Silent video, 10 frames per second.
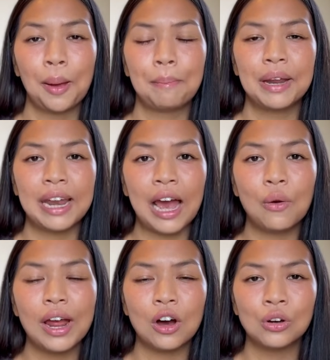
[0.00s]
But now
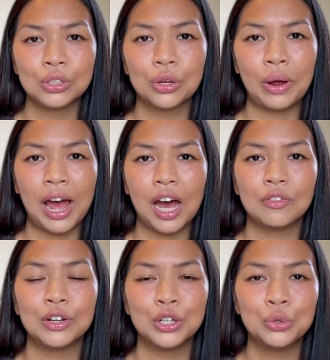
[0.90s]
I also
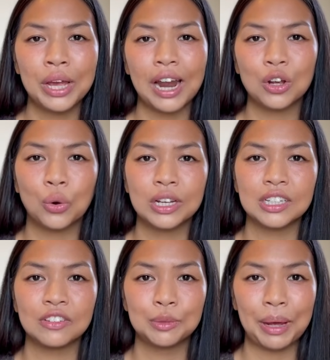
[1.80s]
have new categories
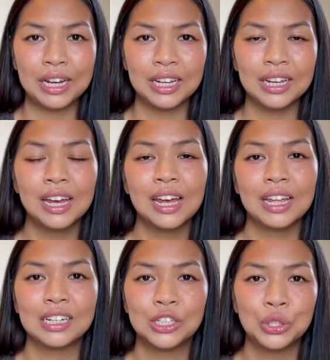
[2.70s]
of spending
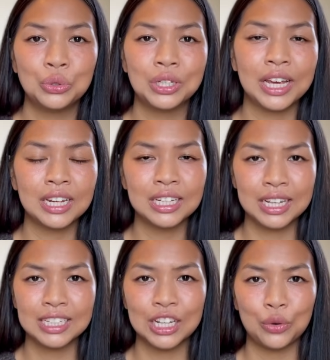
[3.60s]
to take into
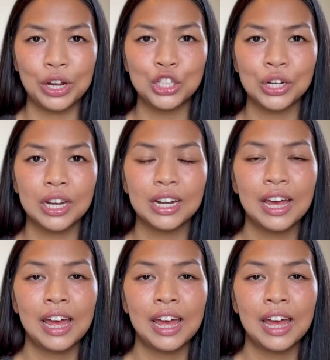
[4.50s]
consideration,